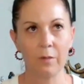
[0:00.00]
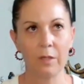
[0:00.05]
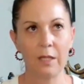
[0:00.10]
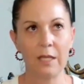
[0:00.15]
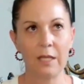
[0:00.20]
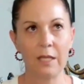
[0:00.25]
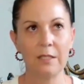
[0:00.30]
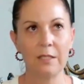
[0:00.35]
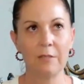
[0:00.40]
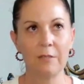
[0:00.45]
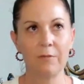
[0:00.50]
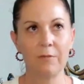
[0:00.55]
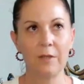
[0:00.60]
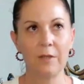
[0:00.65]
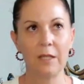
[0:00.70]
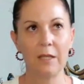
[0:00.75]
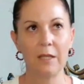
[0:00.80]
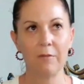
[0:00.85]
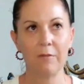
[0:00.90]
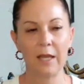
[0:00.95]
Release this
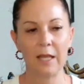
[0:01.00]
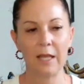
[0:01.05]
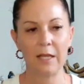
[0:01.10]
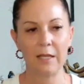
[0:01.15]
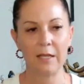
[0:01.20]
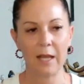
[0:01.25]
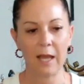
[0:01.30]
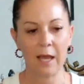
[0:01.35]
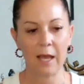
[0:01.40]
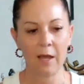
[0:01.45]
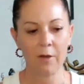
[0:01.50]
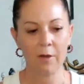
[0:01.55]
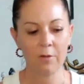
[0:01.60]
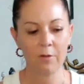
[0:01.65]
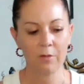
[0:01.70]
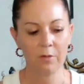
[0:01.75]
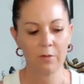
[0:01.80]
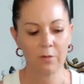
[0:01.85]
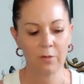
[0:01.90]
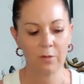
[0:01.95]
feeling of heat now
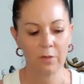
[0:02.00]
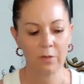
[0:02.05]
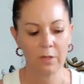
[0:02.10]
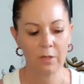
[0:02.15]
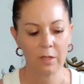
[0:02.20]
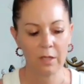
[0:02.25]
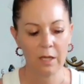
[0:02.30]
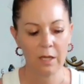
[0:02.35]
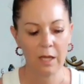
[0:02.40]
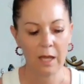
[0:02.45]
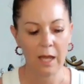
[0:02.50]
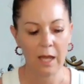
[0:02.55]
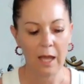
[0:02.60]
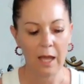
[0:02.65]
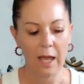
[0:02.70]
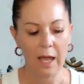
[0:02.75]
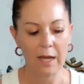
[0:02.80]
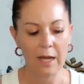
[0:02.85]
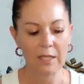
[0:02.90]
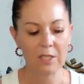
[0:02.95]

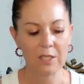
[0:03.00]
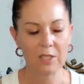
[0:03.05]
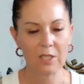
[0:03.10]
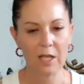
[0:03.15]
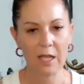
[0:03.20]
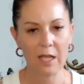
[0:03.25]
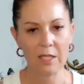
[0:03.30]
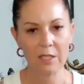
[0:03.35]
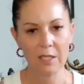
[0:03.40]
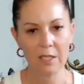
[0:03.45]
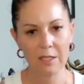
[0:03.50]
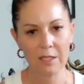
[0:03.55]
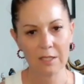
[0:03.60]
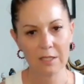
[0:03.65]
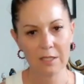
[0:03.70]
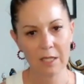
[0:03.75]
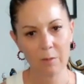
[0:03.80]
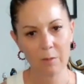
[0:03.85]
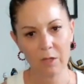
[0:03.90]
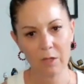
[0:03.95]
and exchange it
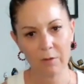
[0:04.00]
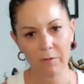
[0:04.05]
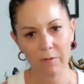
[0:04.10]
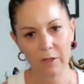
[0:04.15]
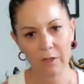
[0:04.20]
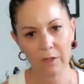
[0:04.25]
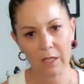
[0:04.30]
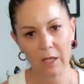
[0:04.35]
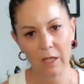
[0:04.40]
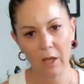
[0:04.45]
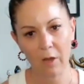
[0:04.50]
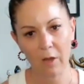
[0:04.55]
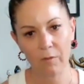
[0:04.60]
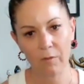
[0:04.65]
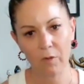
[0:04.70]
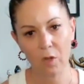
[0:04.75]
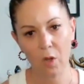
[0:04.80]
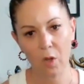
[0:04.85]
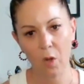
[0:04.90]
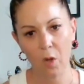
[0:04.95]
instead with a feeling of
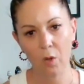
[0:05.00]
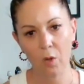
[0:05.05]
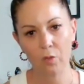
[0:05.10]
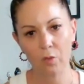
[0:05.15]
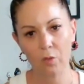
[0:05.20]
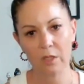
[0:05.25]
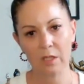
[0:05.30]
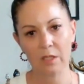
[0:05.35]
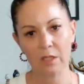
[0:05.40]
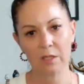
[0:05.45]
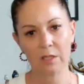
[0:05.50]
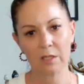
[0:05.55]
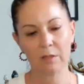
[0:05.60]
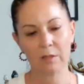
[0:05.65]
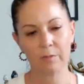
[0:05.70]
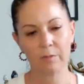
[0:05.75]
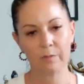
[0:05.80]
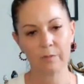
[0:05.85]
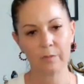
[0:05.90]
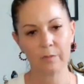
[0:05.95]
coldness.
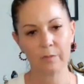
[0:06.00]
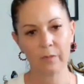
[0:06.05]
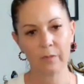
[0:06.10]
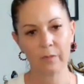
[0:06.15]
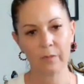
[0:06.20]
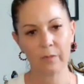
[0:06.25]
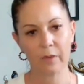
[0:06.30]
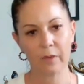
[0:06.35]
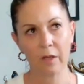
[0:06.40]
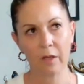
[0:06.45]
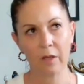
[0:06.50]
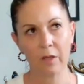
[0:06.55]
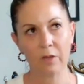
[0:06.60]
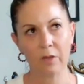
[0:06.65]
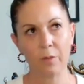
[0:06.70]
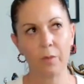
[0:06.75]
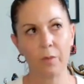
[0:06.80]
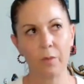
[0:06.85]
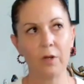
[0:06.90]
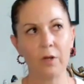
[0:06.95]

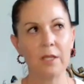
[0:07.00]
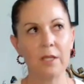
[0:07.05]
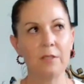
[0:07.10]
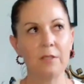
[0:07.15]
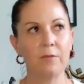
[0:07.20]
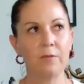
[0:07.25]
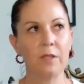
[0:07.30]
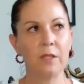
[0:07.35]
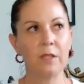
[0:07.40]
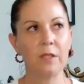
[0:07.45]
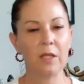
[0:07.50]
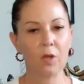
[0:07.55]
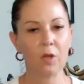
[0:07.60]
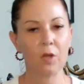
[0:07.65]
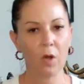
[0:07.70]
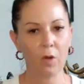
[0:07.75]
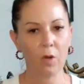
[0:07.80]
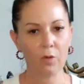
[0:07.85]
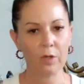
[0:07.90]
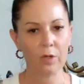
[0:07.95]
The body's feeling
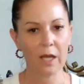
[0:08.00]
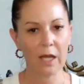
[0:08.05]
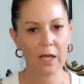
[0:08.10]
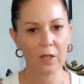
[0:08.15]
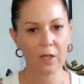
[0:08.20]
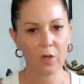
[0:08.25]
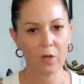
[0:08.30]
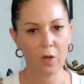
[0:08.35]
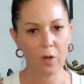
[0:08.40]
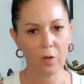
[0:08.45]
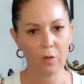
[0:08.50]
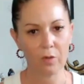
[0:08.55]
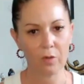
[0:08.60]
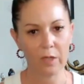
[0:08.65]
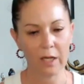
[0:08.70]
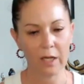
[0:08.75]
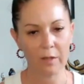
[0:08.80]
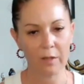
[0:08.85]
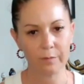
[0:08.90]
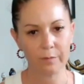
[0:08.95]
colder and
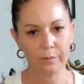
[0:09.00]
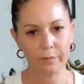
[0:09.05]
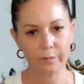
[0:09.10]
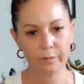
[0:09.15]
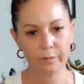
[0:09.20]
colder.